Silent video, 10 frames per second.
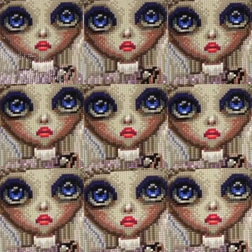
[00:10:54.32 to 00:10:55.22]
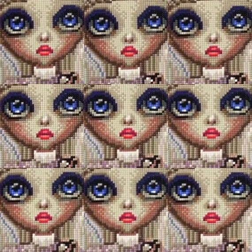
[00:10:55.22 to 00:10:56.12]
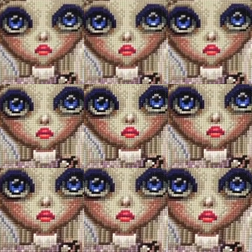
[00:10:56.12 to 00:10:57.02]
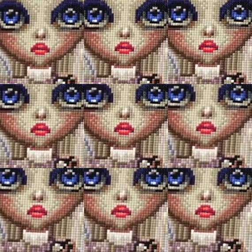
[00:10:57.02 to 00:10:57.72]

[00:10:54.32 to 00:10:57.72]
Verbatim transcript: thing. Y'all, this is so shiny. There's ABs